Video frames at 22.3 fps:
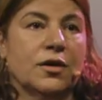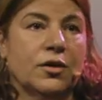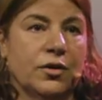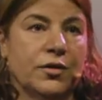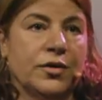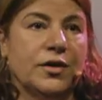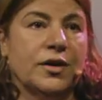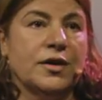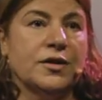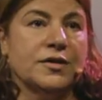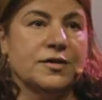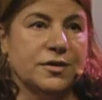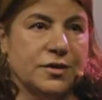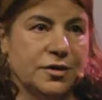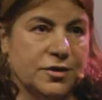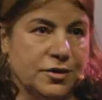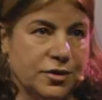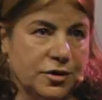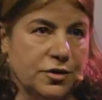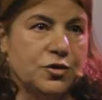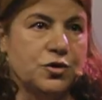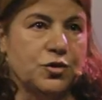on the
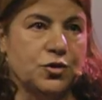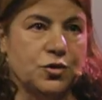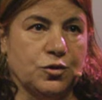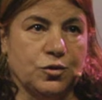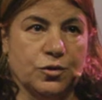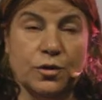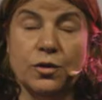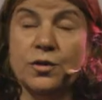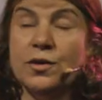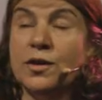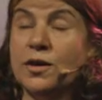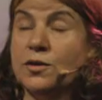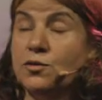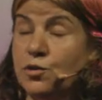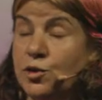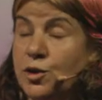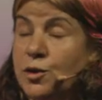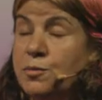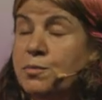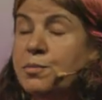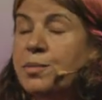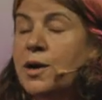Yazidi issue, on the
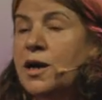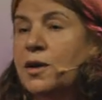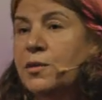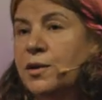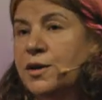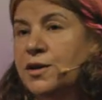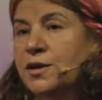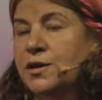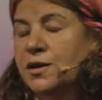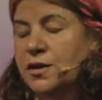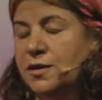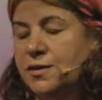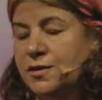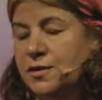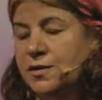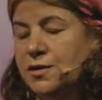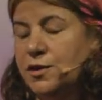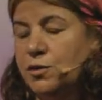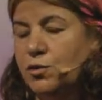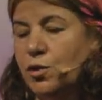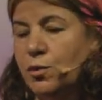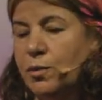to empowering
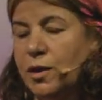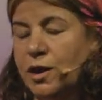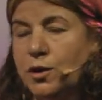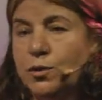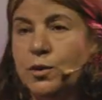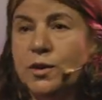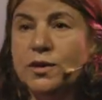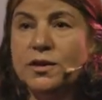Yazidi women.